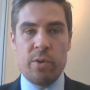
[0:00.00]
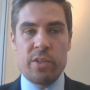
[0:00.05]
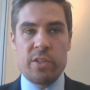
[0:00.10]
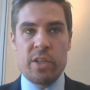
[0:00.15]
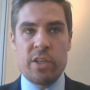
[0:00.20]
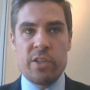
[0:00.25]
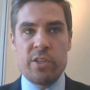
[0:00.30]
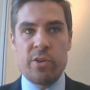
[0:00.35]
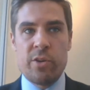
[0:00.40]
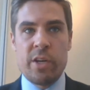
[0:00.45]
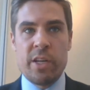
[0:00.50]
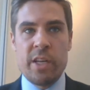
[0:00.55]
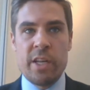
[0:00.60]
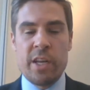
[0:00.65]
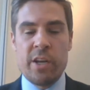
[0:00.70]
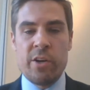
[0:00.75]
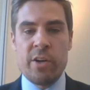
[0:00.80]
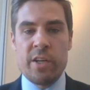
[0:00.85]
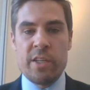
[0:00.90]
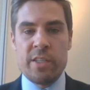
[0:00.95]
what's
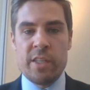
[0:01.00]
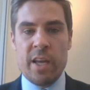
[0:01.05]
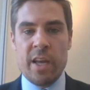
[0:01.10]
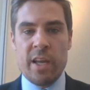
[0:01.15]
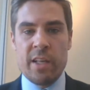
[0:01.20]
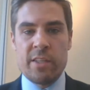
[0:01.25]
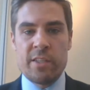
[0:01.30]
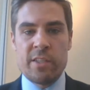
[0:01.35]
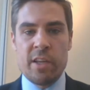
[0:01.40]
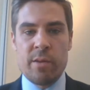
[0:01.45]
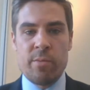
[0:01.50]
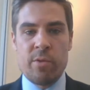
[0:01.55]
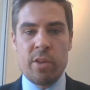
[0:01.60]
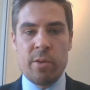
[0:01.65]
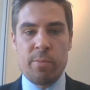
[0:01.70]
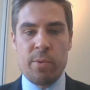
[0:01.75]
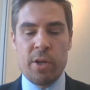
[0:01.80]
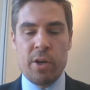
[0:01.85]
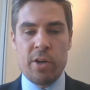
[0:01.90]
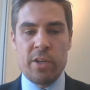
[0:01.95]
concerning here is that some
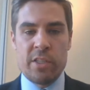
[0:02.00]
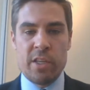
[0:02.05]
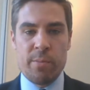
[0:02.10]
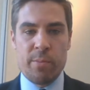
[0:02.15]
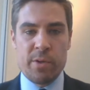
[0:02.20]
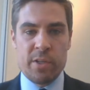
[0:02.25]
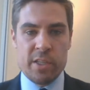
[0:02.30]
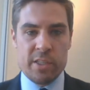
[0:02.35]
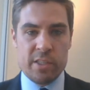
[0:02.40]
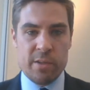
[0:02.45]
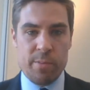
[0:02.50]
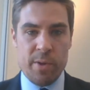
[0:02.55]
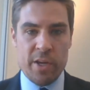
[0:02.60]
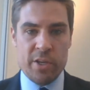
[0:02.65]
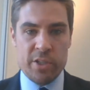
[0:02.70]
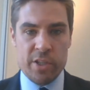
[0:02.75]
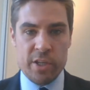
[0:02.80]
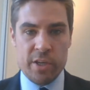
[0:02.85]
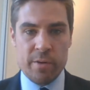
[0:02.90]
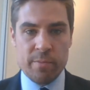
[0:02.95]
of the PRC
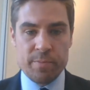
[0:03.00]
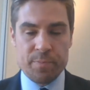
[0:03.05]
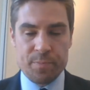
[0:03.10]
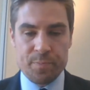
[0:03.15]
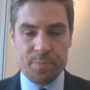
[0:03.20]
participation